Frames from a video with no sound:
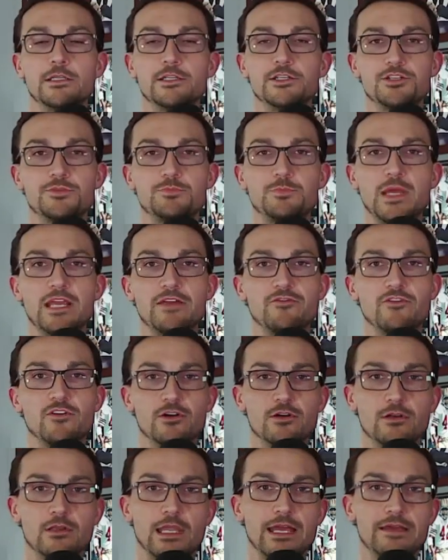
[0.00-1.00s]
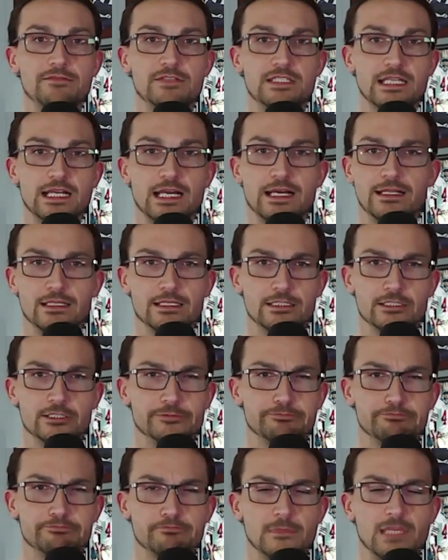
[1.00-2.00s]
They just pay for her lifestyle and
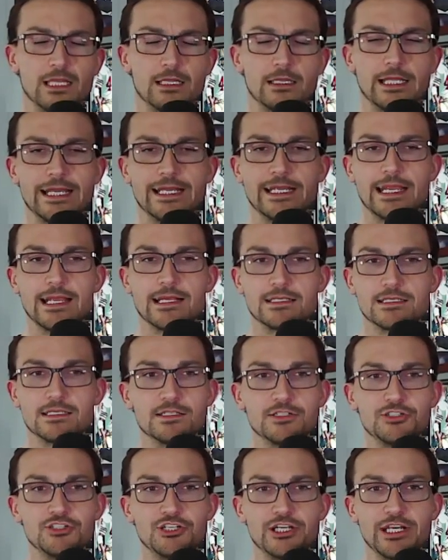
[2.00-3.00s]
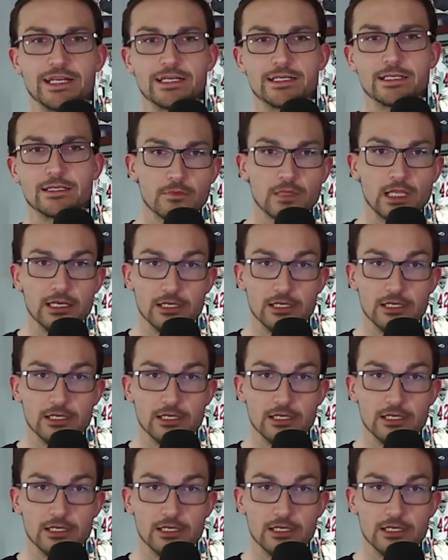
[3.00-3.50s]
her leggings and shit.